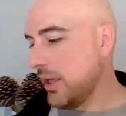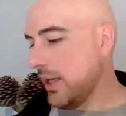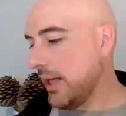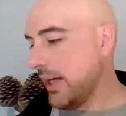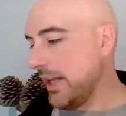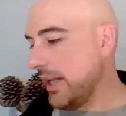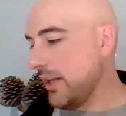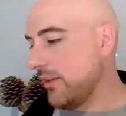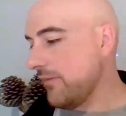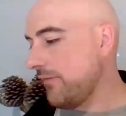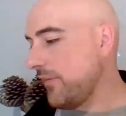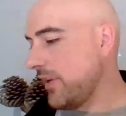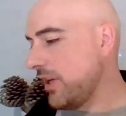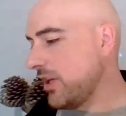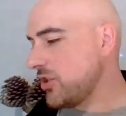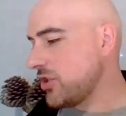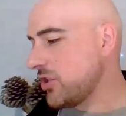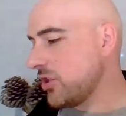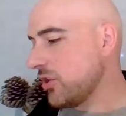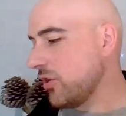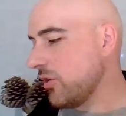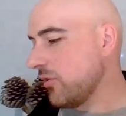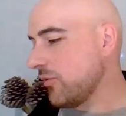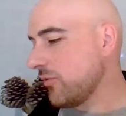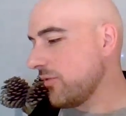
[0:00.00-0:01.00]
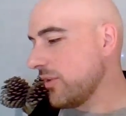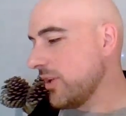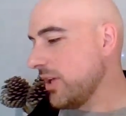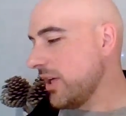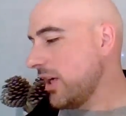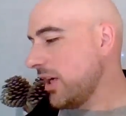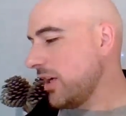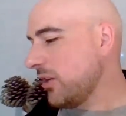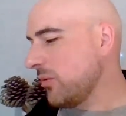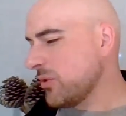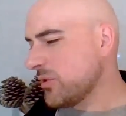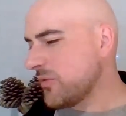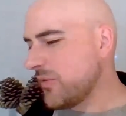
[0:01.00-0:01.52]
And then finishing off,
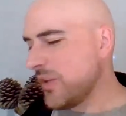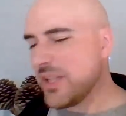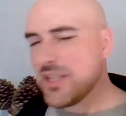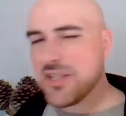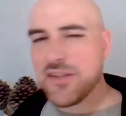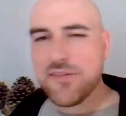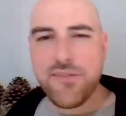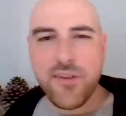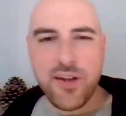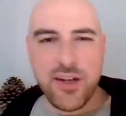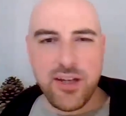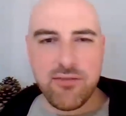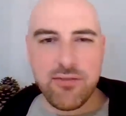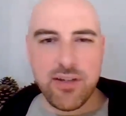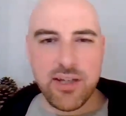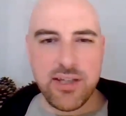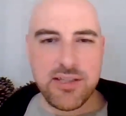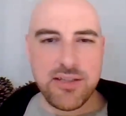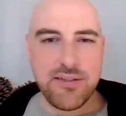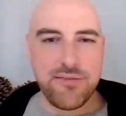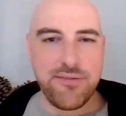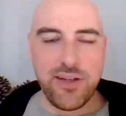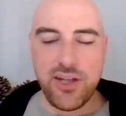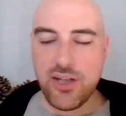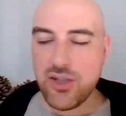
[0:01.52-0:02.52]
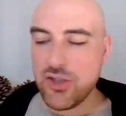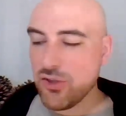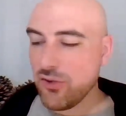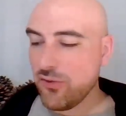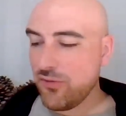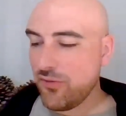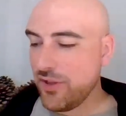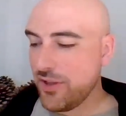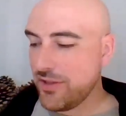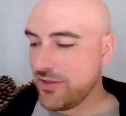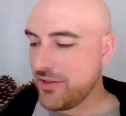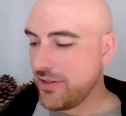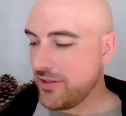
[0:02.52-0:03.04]
I always think it's a funny race to finish off
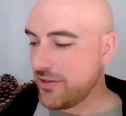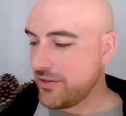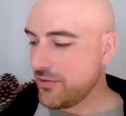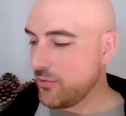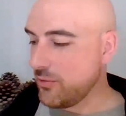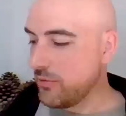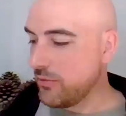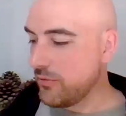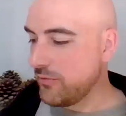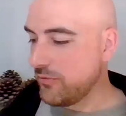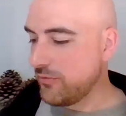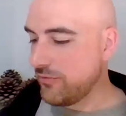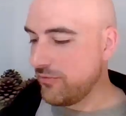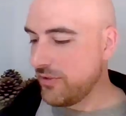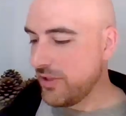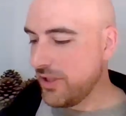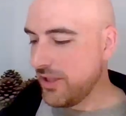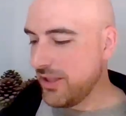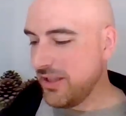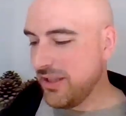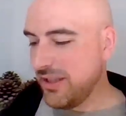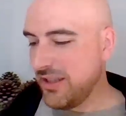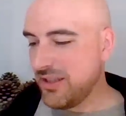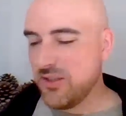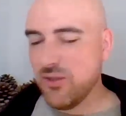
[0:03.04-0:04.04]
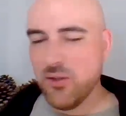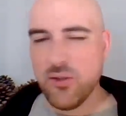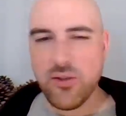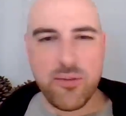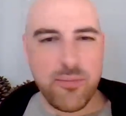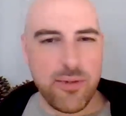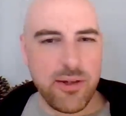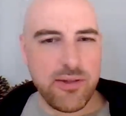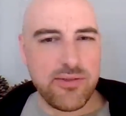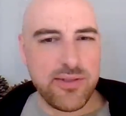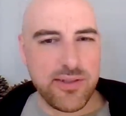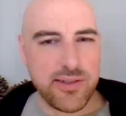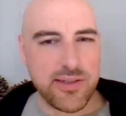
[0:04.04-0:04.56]
this. It's not the
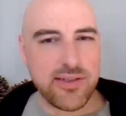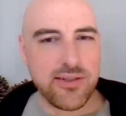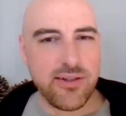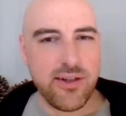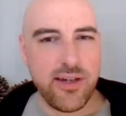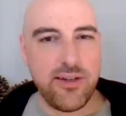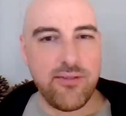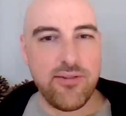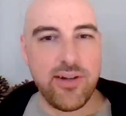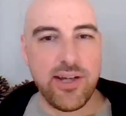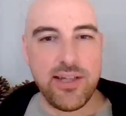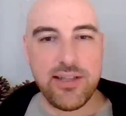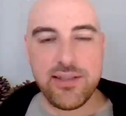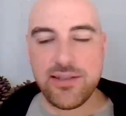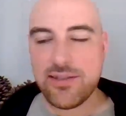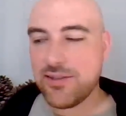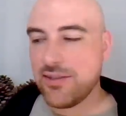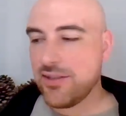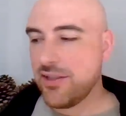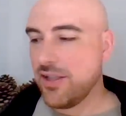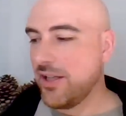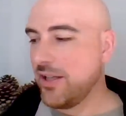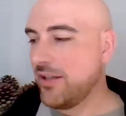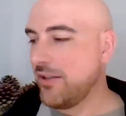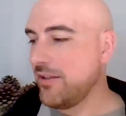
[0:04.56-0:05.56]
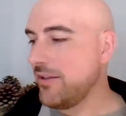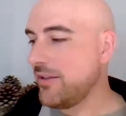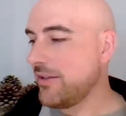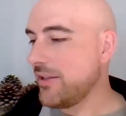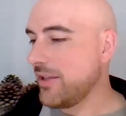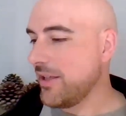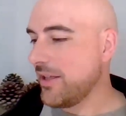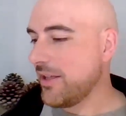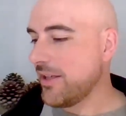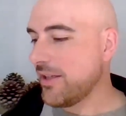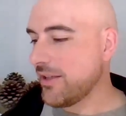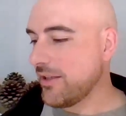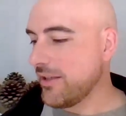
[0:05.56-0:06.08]
most exciting race. And
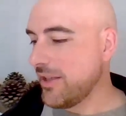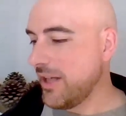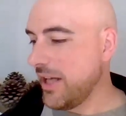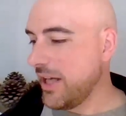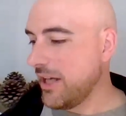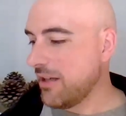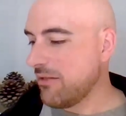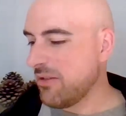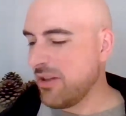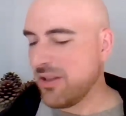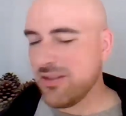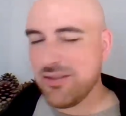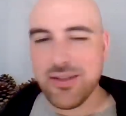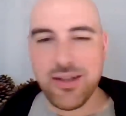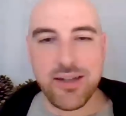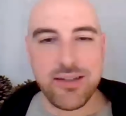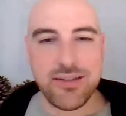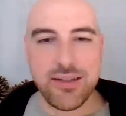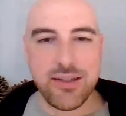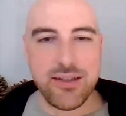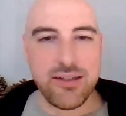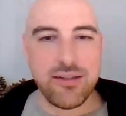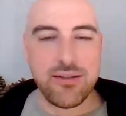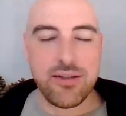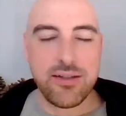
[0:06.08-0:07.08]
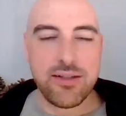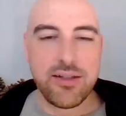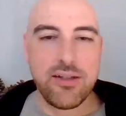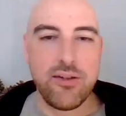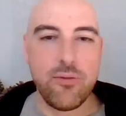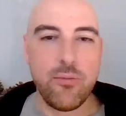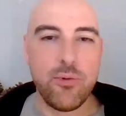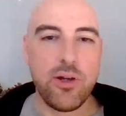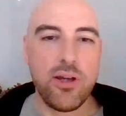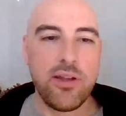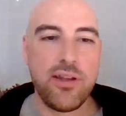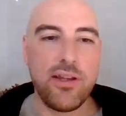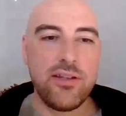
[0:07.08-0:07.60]
I don't know
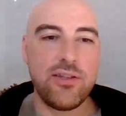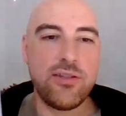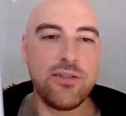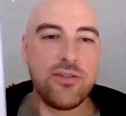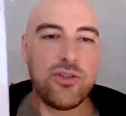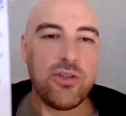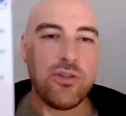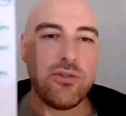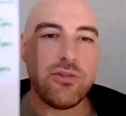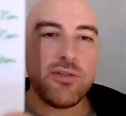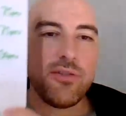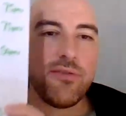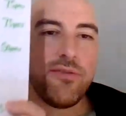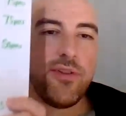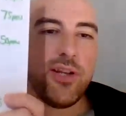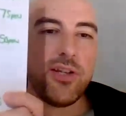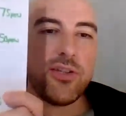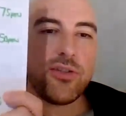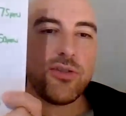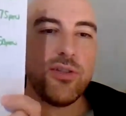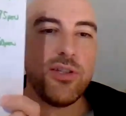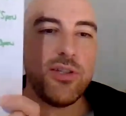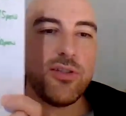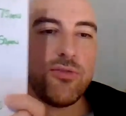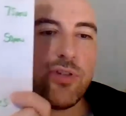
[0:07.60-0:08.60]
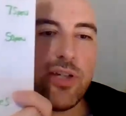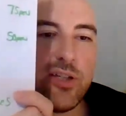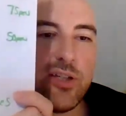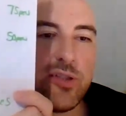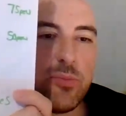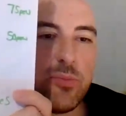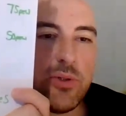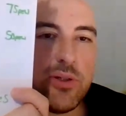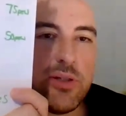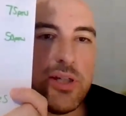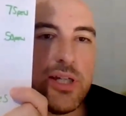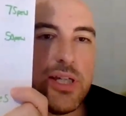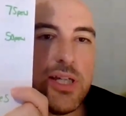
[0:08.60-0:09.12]
why they choose to finish on this race,
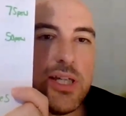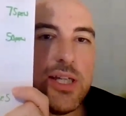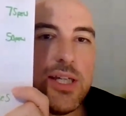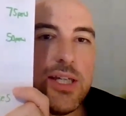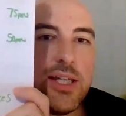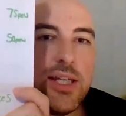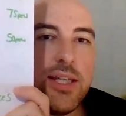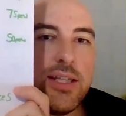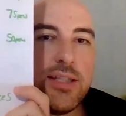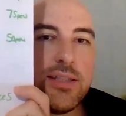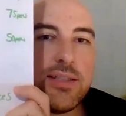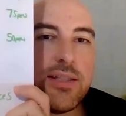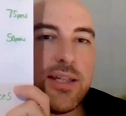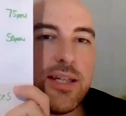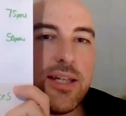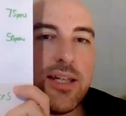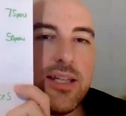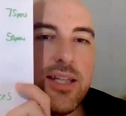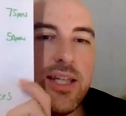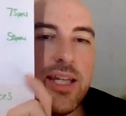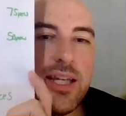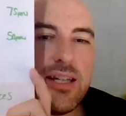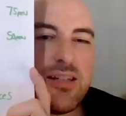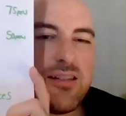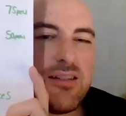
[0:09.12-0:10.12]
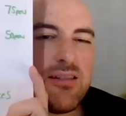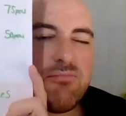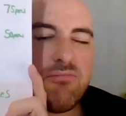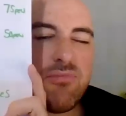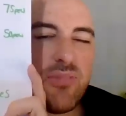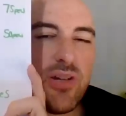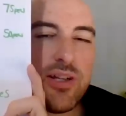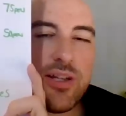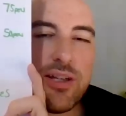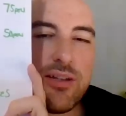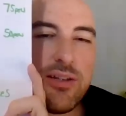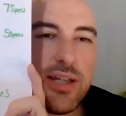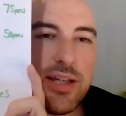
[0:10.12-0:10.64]
but it's, I
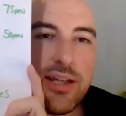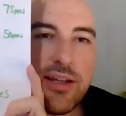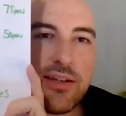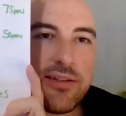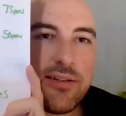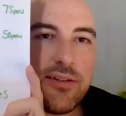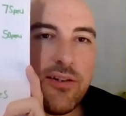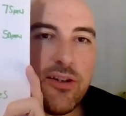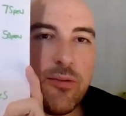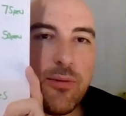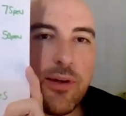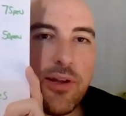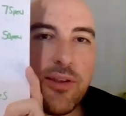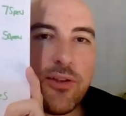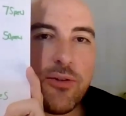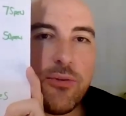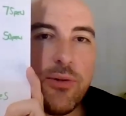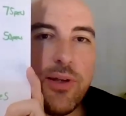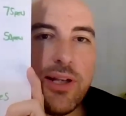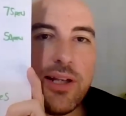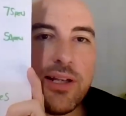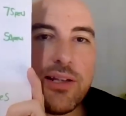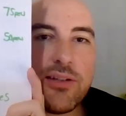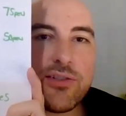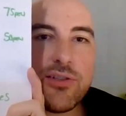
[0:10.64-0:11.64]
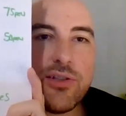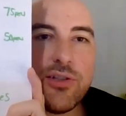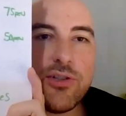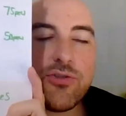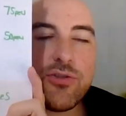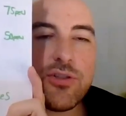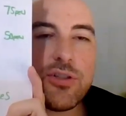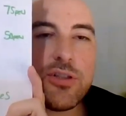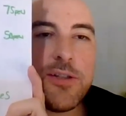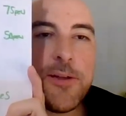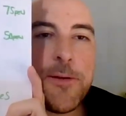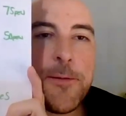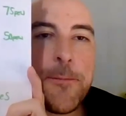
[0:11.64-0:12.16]
don't get excited about the Queen
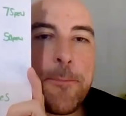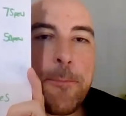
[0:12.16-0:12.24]
Alexandra.